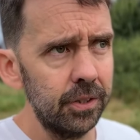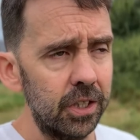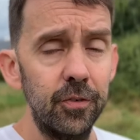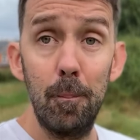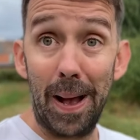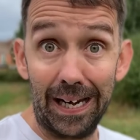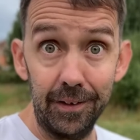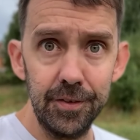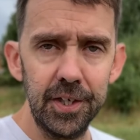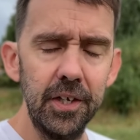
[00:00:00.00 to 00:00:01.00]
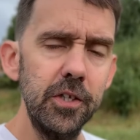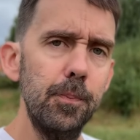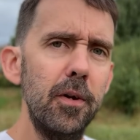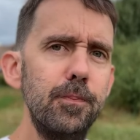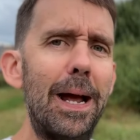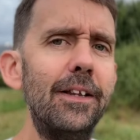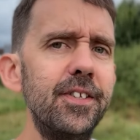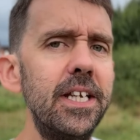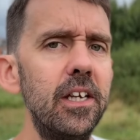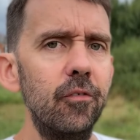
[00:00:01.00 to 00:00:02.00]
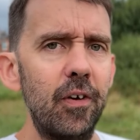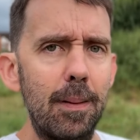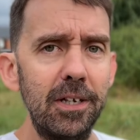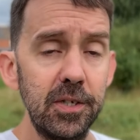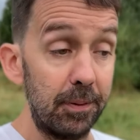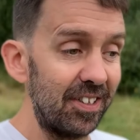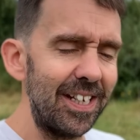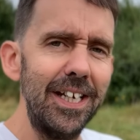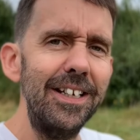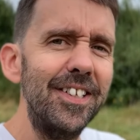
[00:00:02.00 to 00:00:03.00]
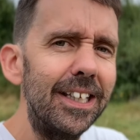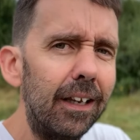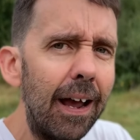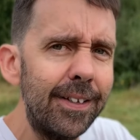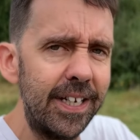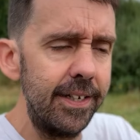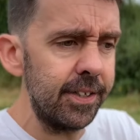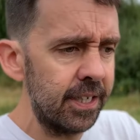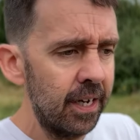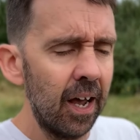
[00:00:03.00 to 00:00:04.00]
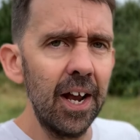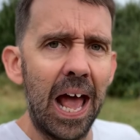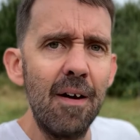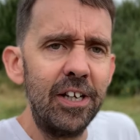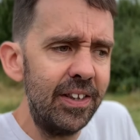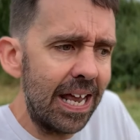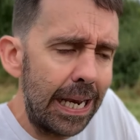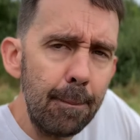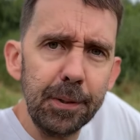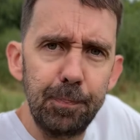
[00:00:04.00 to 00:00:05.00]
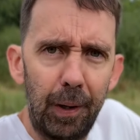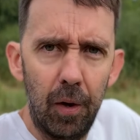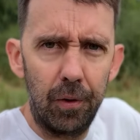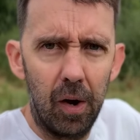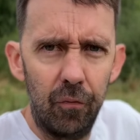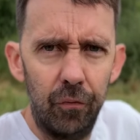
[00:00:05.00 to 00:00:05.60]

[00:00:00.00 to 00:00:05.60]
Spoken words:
just for balance, I don't suppose Palestinian families are particularly delighted at having their limbs blown off.